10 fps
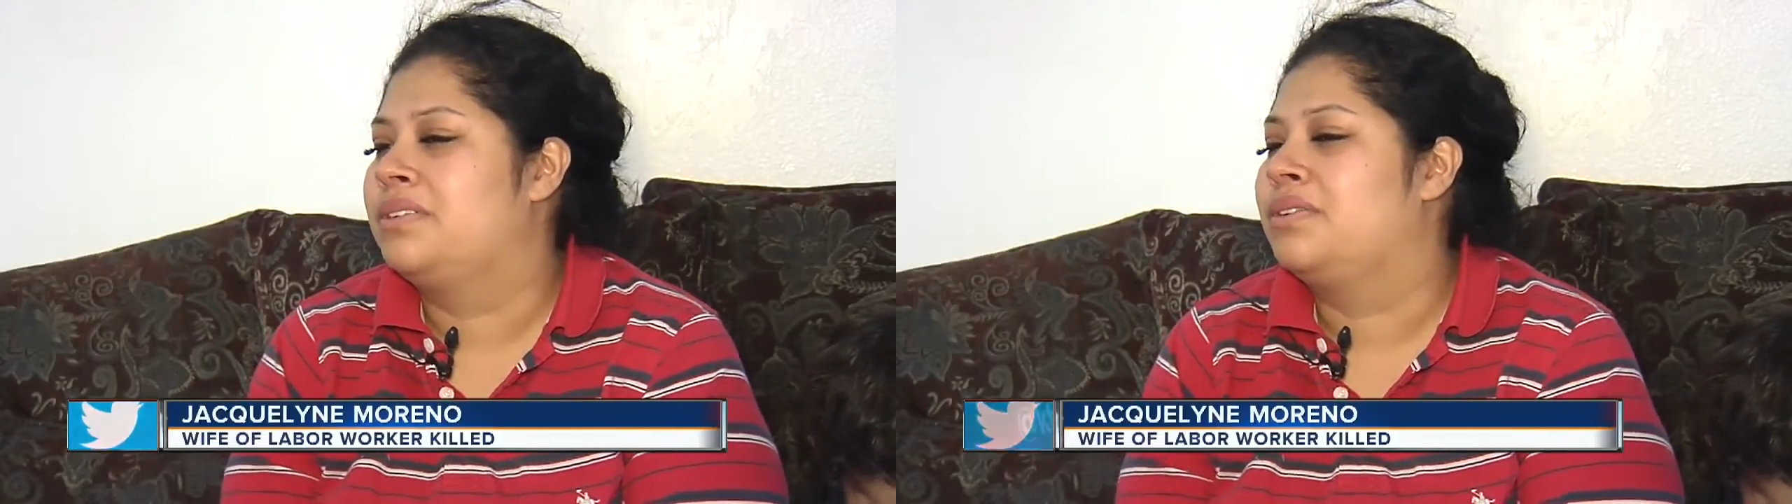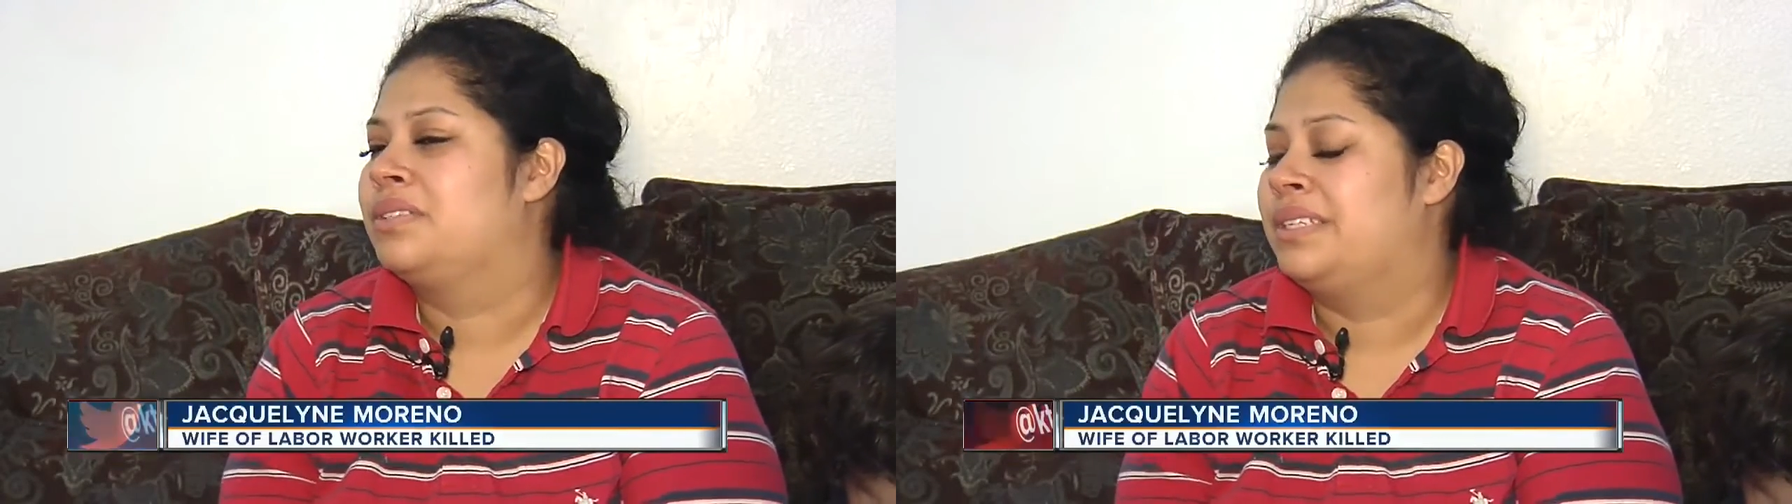
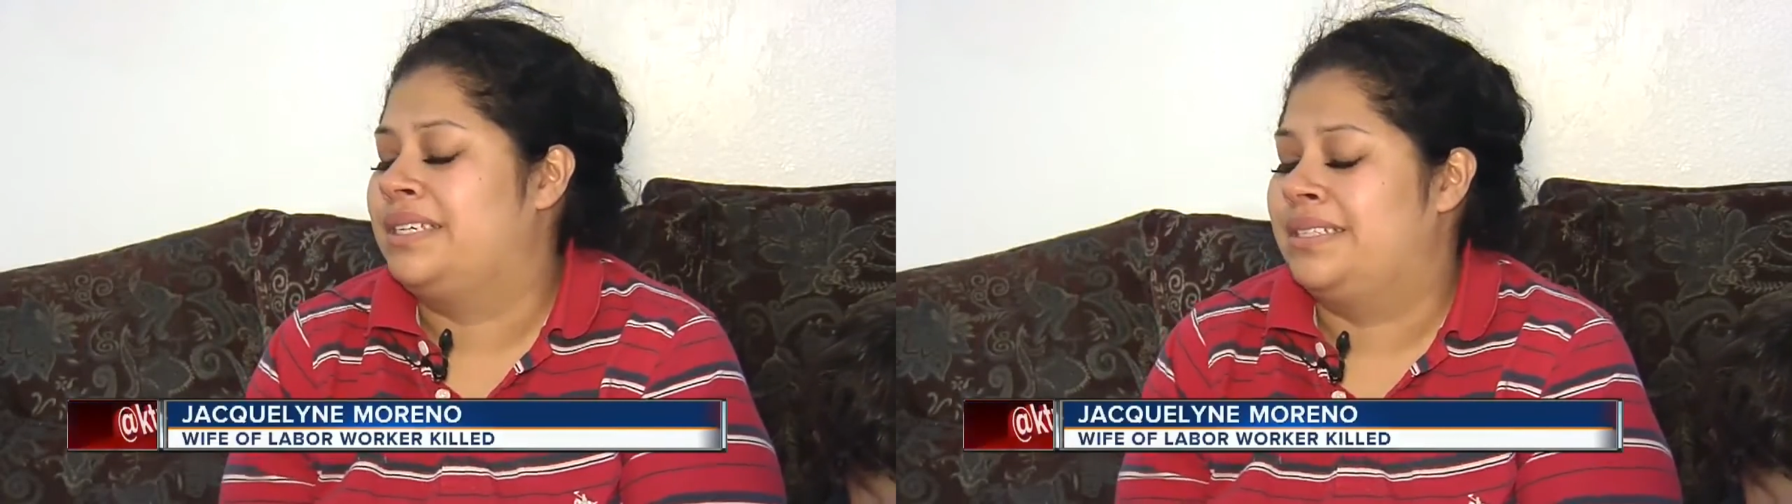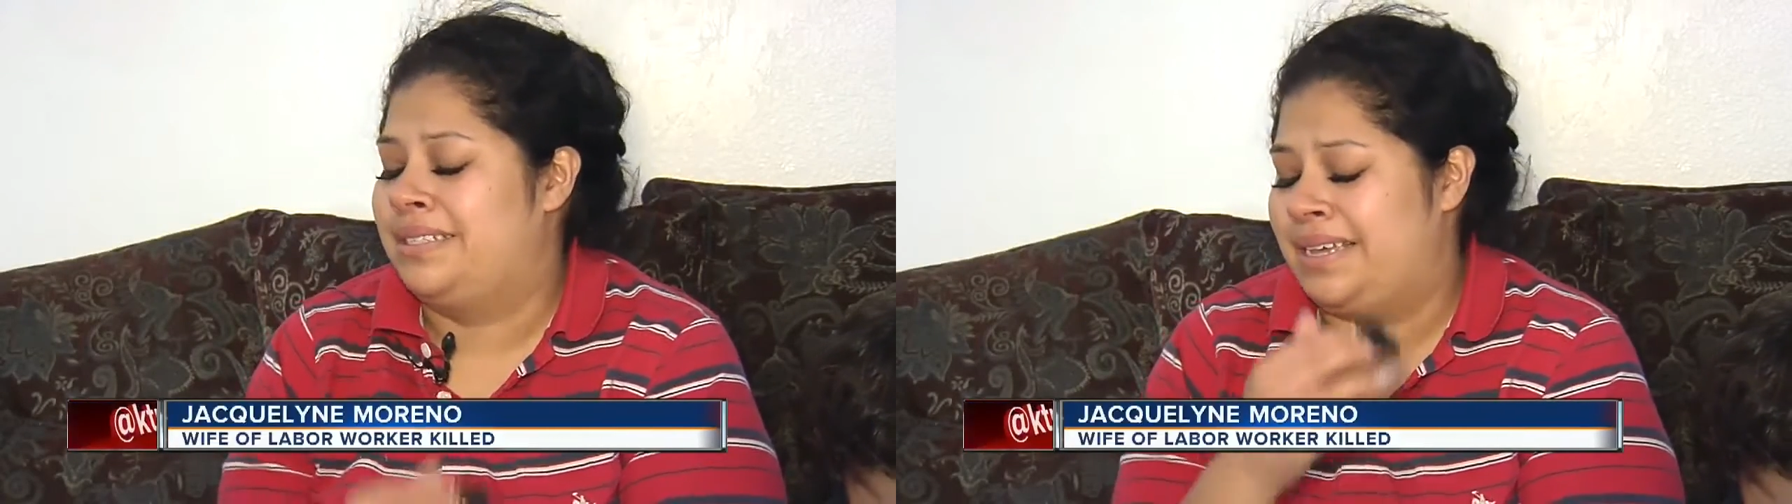to go see
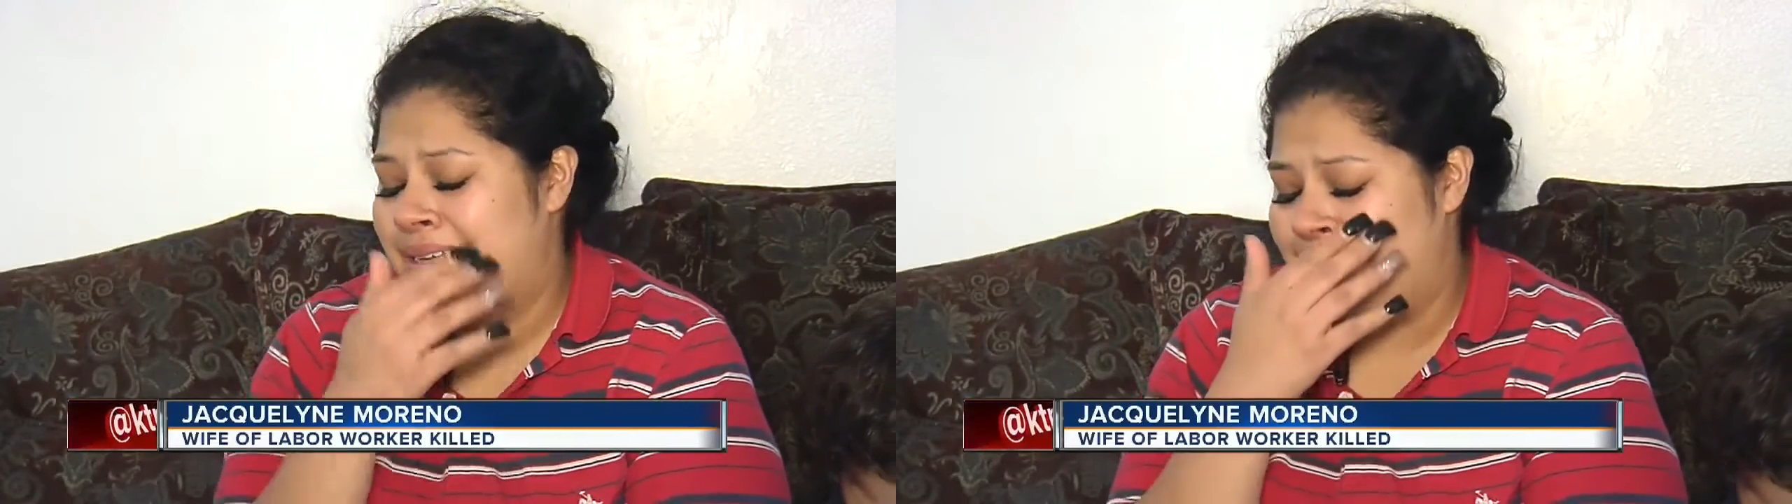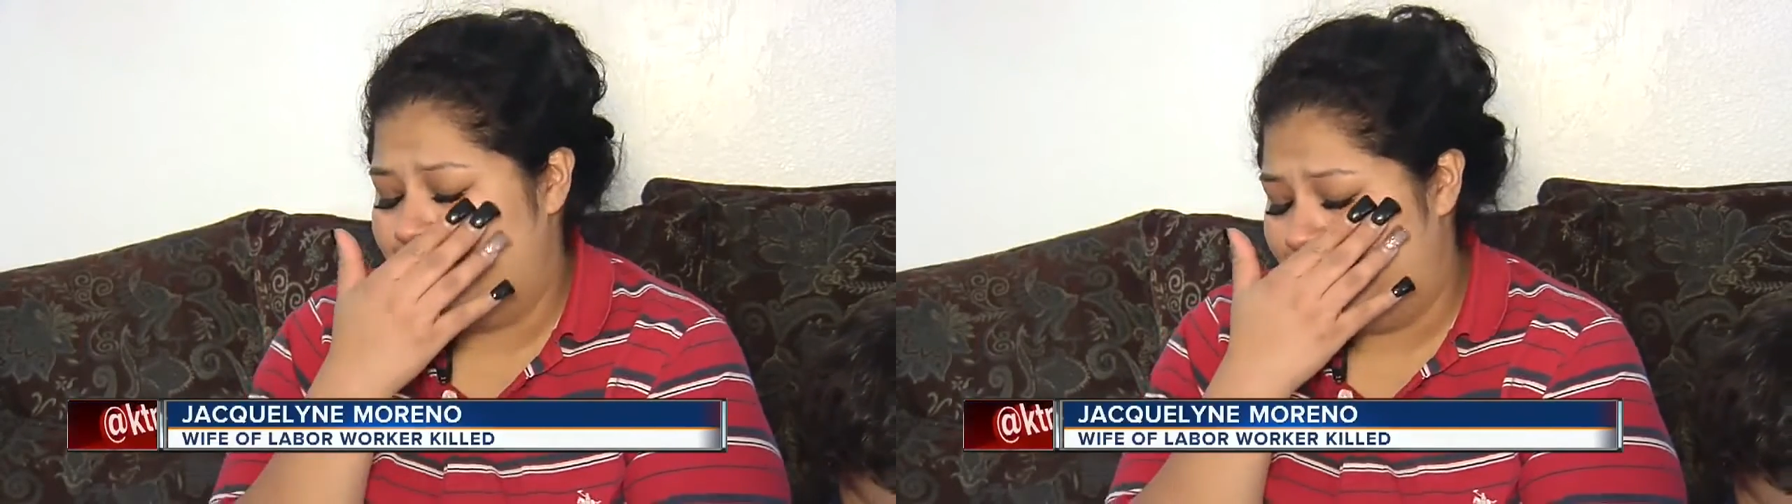his
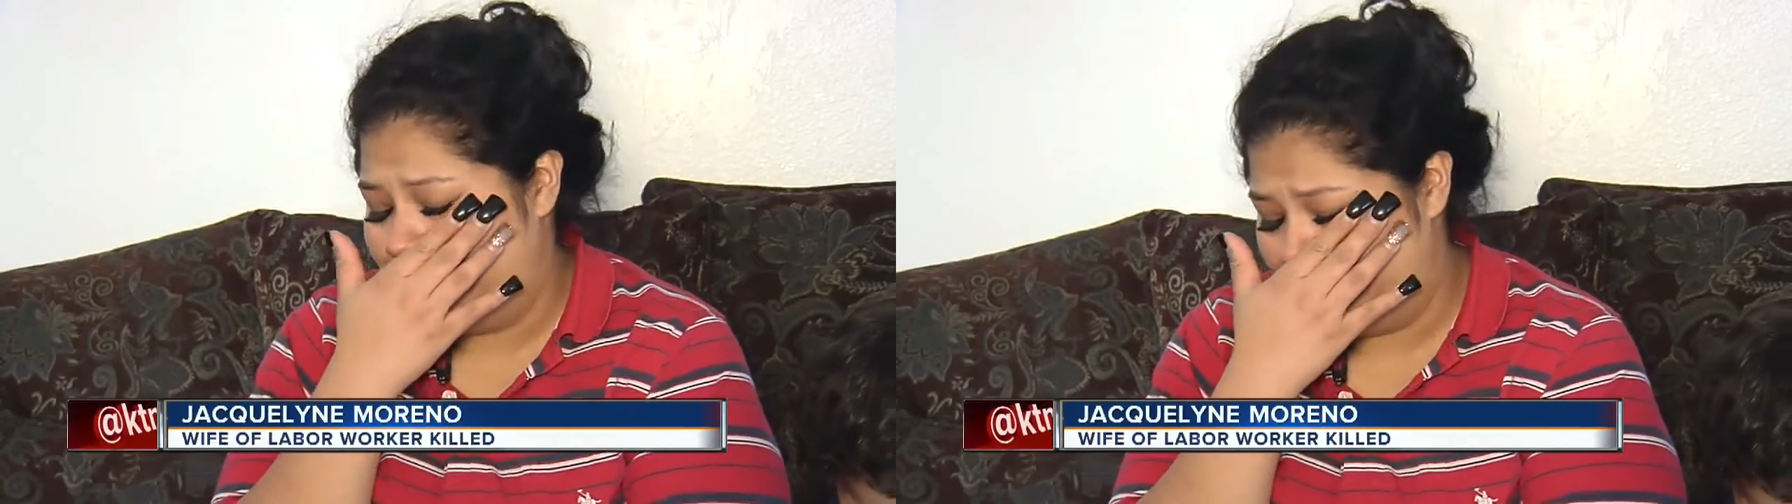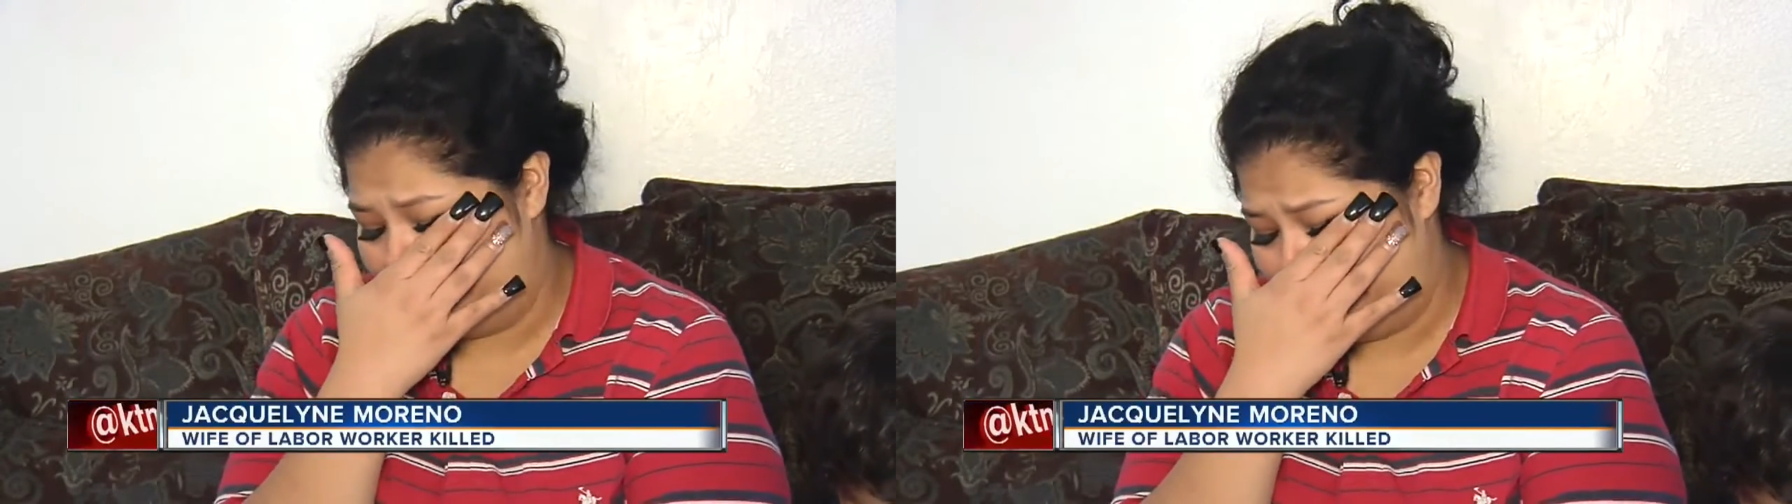dad in the
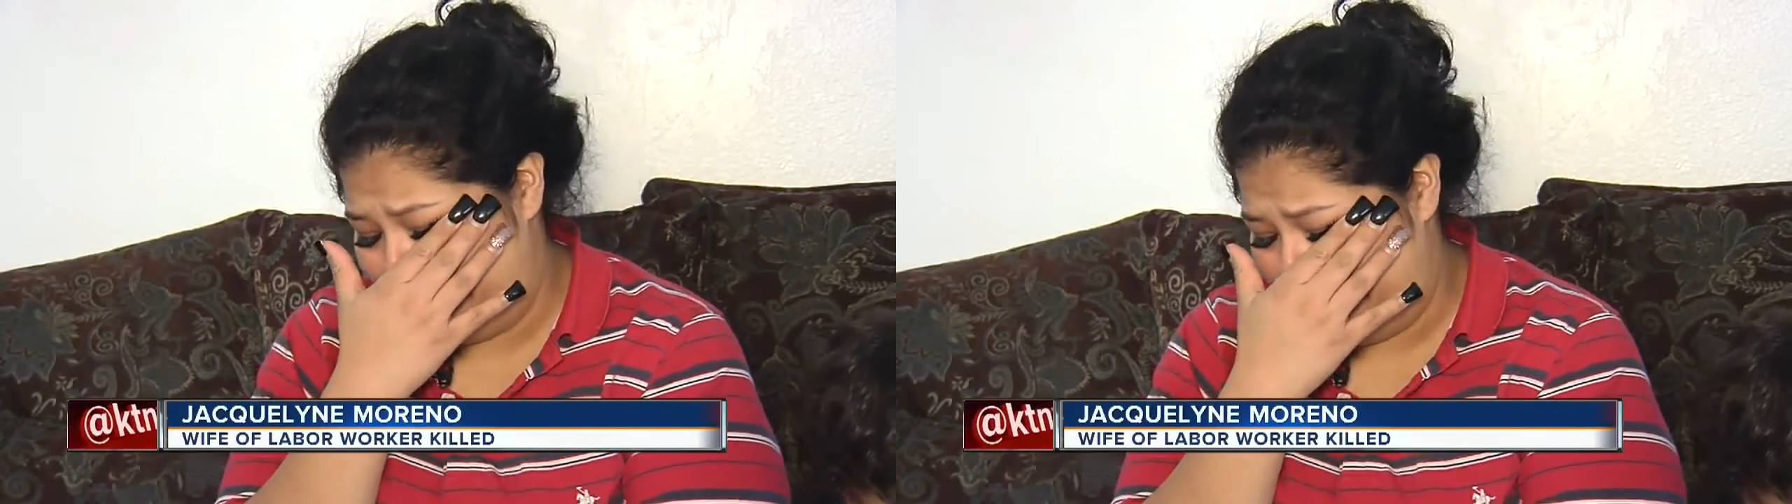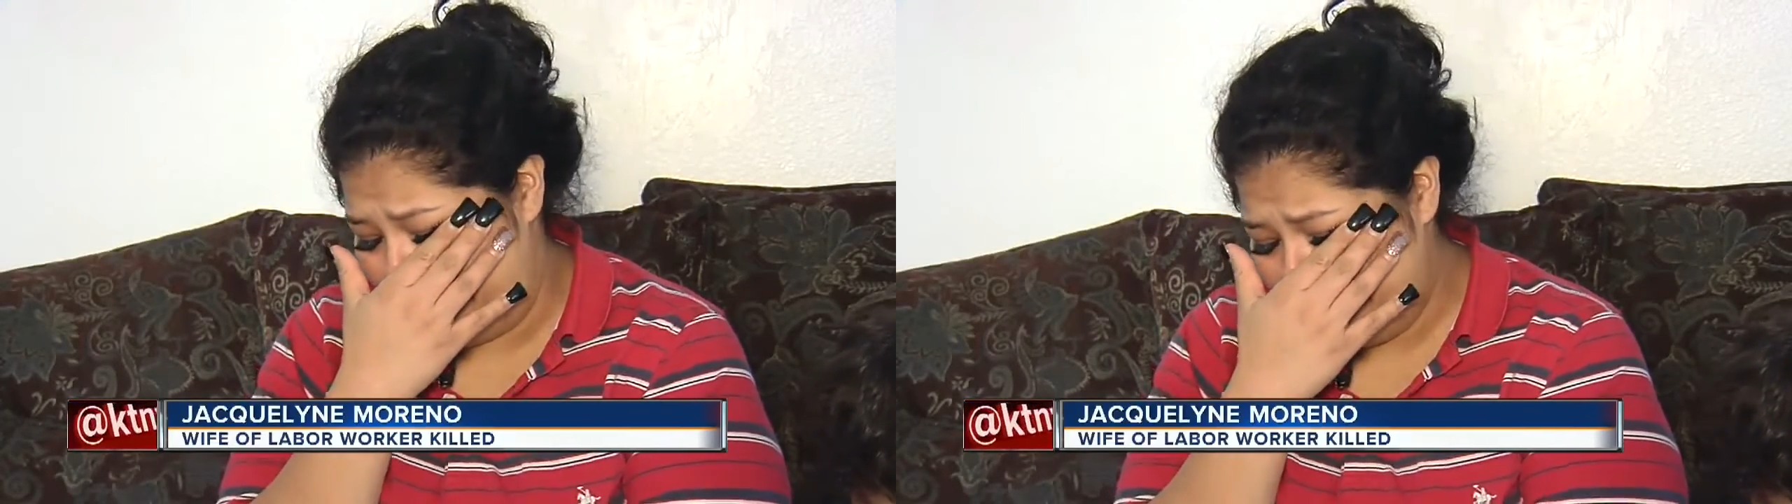
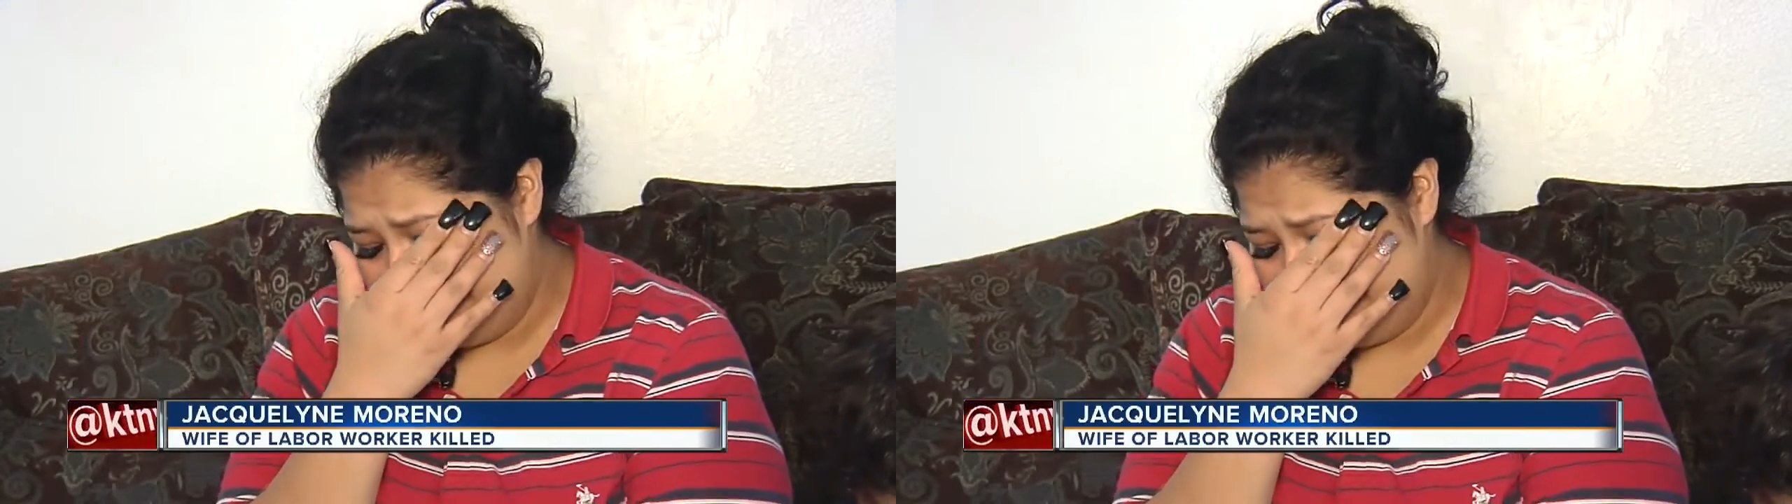hospital.